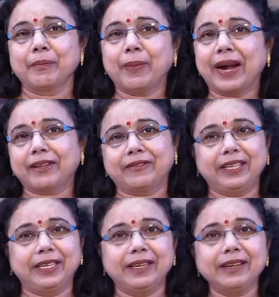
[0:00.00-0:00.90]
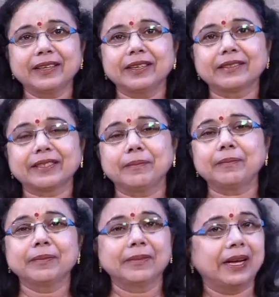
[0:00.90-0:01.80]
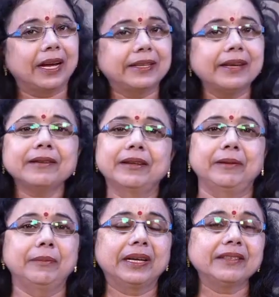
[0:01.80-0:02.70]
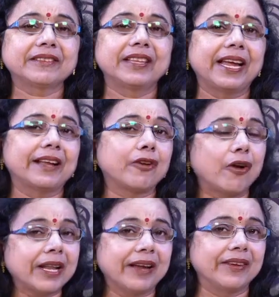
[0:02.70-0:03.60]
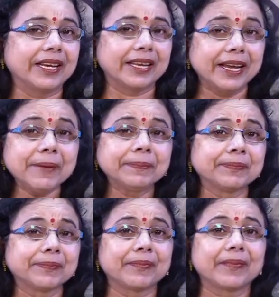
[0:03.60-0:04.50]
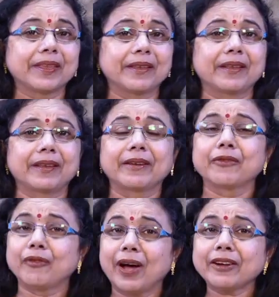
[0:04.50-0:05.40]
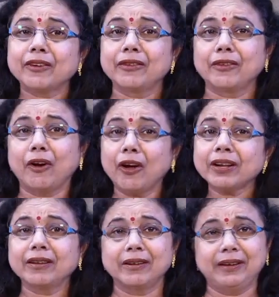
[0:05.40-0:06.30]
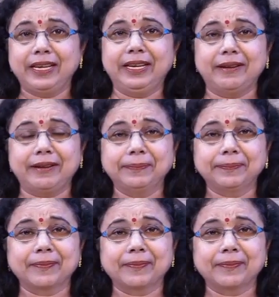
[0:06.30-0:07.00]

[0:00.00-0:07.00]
part of the year and in some other months they are not having any work or income.